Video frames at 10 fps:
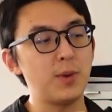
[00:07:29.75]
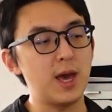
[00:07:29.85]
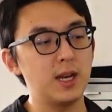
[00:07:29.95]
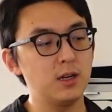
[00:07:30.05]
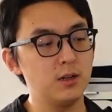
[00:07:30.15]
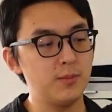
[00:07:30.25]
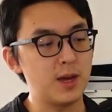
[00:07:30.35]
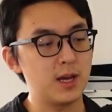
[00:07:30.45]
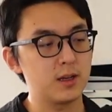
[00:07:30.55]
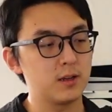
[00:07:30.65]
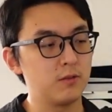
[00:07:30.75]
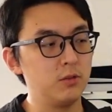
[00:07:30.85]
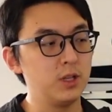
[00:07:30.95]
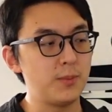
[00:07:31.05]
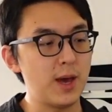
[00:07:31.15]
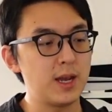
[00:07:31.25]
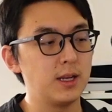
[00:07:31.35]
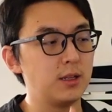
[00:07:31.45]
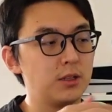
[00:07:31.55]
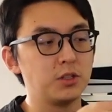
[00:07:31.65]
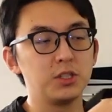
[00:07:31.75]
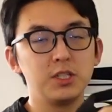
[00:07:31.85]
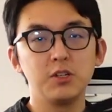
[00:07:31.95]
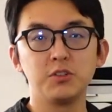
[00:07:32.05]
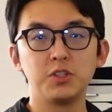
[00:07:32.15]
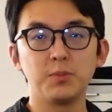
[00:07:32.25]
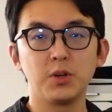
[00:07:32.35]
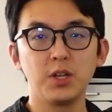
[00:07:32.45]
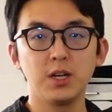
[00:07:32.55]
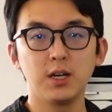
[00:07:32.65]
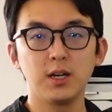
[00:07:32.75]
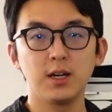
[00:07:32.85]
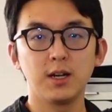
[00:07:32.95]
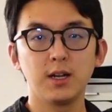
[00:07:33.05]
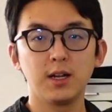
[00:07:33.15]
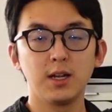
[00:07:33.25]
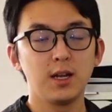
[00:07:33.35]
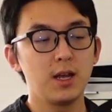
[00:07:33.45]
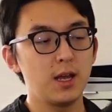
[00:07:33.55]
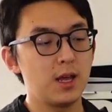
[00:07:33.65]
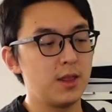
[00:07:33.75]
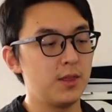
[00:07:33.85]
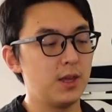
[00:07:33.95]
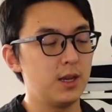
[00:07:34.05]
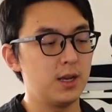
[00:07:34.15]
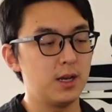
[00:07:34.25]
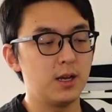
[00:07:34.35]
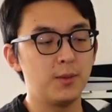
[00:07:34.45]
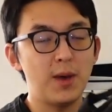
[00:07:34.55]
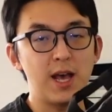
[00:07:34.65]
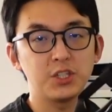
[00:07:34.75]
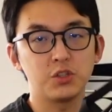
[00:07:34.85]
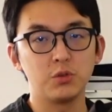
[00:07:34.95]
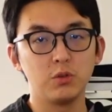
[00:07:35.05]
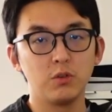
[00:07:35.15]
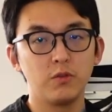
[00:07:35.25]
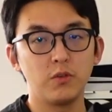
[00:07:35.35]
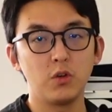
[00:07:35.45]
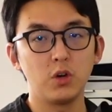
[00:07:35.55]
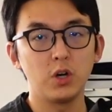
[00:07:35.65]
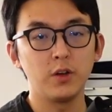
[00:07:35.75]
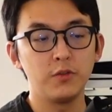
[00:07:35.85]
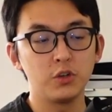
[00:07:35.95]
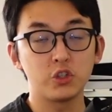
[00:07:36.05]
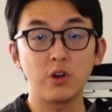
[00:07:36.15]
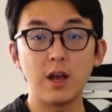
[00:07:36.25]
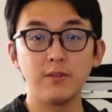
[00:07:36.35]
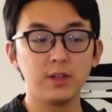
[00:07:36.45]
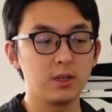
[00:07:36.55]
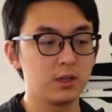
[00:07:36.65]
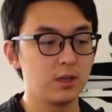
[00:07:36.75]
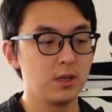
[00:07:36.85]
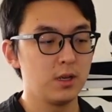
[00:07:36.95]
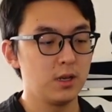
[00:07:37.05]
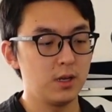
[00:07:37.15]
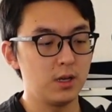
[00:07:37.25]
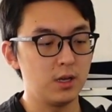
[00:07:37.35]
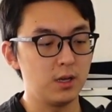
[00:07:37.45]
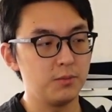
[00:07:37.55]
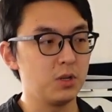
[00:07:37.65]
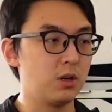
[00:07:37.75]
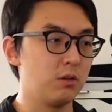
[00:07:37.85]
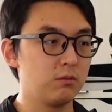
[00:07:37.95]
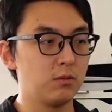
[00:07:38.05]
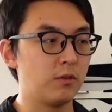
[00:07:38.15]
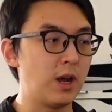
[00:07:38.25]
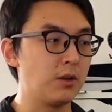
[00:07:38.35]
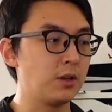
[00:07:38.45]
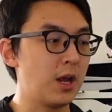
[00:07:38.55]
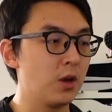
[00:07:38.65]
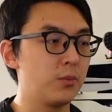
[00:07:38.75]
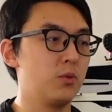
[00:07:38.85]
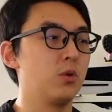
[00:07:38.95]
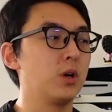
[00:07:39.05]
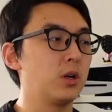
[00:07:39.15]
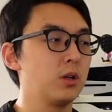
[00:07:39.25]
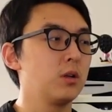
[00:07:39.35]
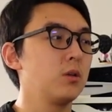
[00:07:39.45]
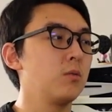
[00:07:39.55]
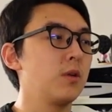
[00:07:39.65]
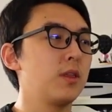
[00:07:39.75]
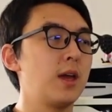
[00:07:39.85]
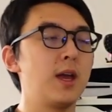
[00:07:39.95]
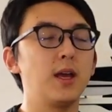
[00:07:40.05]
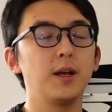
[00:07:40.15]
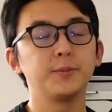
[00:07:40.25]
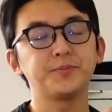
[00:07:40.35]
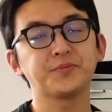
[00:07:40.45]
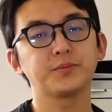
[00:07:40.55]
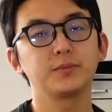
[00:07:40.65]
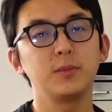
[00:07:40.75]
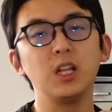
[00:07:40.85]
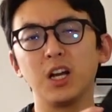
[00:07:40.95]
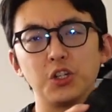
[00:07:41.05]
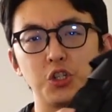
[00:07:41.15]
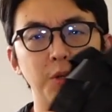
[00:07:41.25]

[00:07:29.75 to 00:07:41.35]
padded in the back, really padded. There's a secret zipper here, and then a pass-through for if you're traveling, around an airport with a luggage or